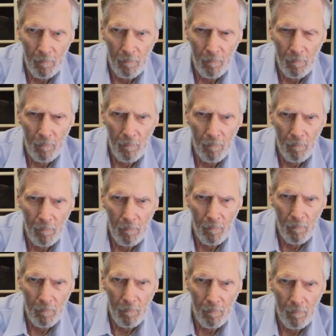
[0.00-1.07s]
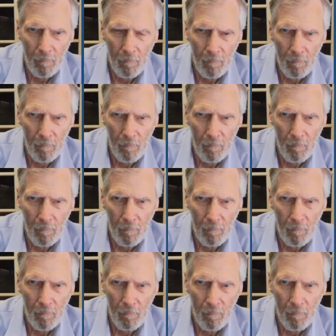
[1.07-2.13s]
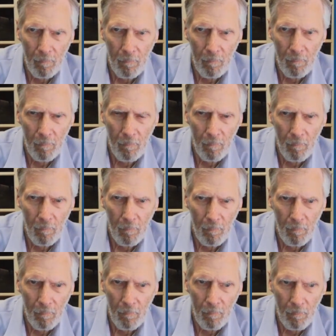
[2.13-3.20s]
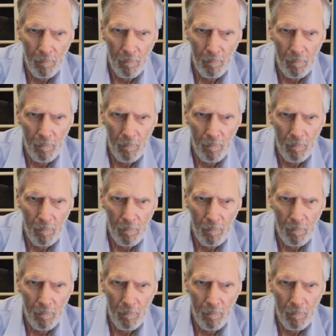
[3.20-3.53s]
(not speaking)